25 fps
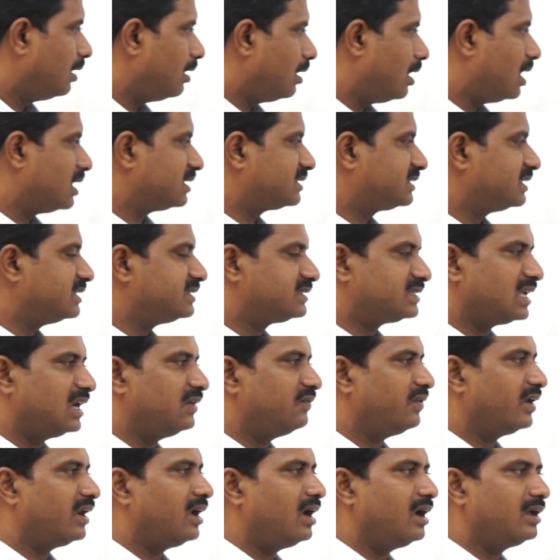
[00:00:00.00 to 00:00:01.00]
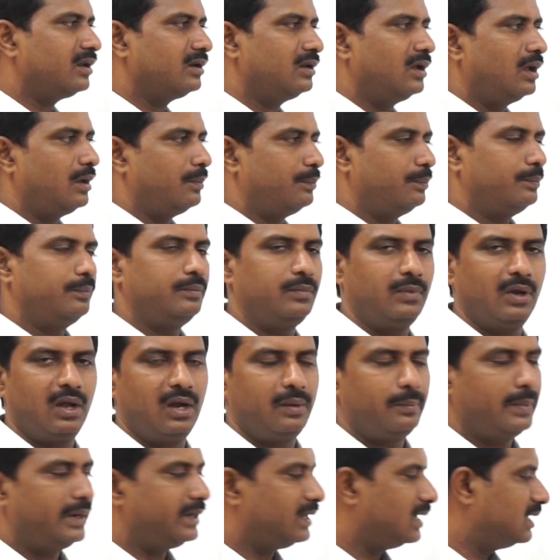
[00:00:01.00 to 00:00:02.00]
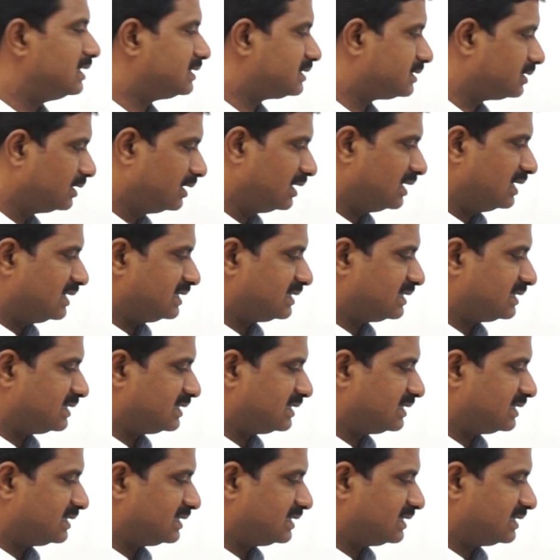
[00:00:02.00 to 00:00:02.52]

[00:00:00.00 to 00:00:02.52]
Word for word: oxygen, sulfur are non-metals.